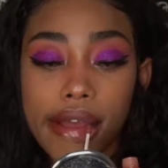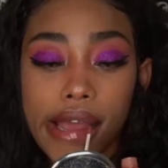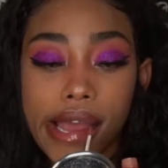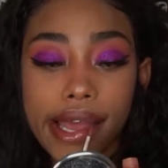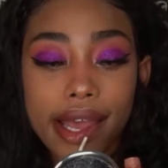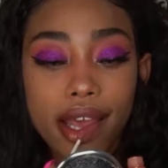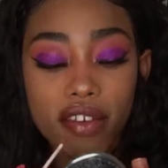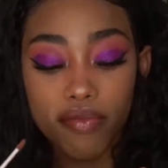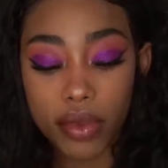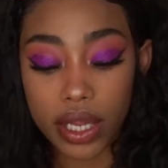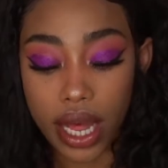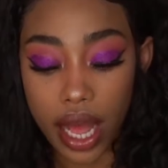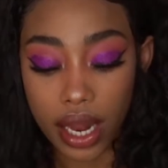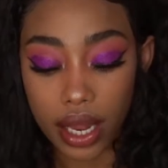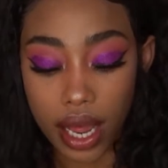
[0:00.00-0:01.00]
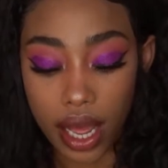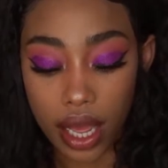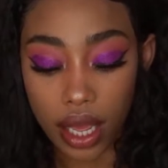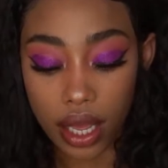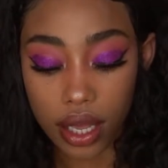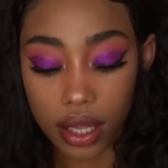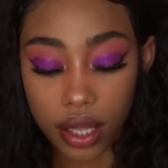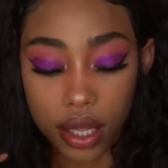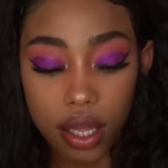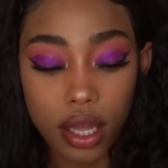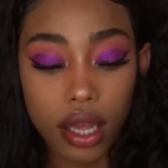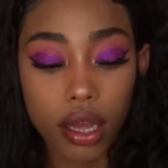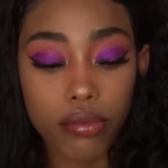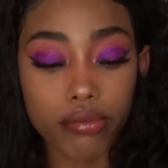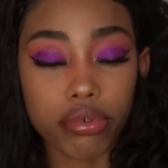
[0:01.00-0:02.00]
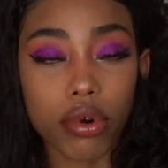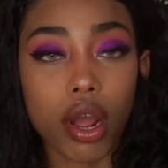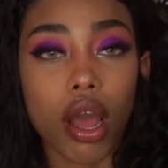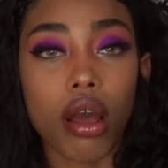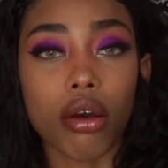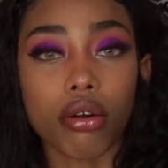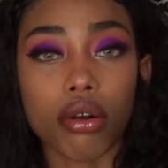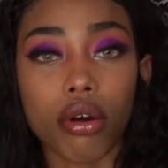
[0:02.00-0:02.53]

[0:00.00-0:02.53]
It gave me that like brown